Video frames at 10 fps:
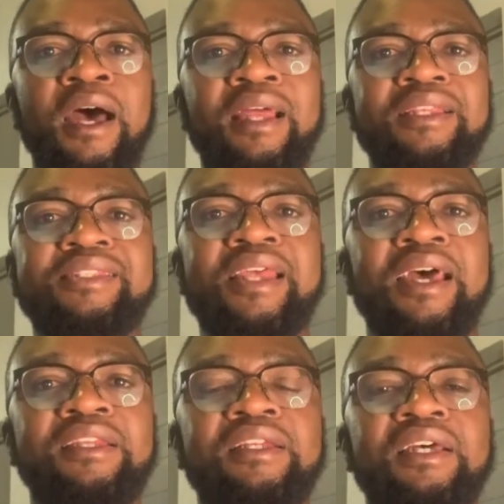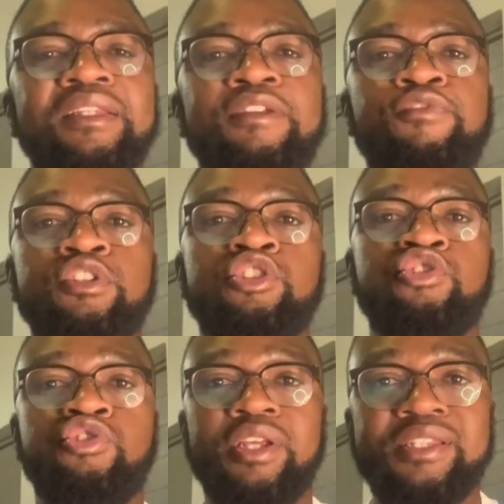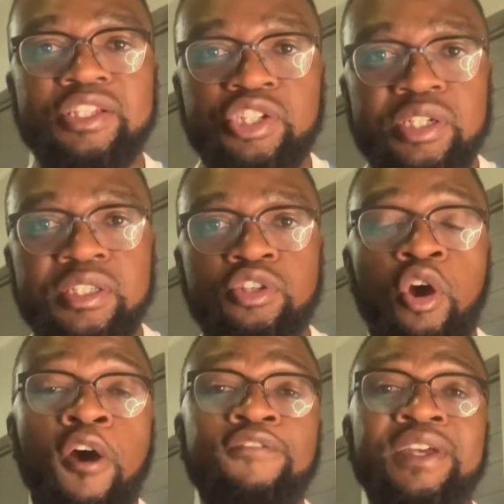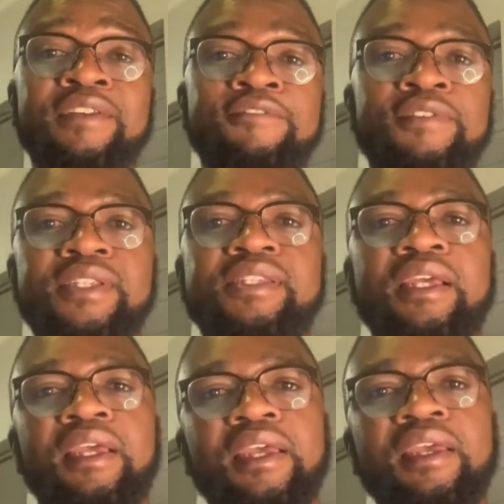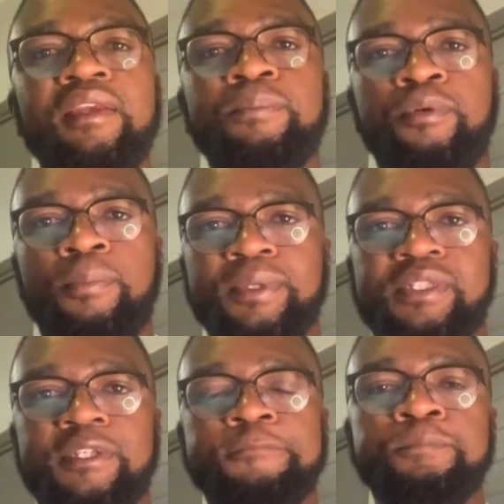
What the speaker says: Understand different strategies of investing in property.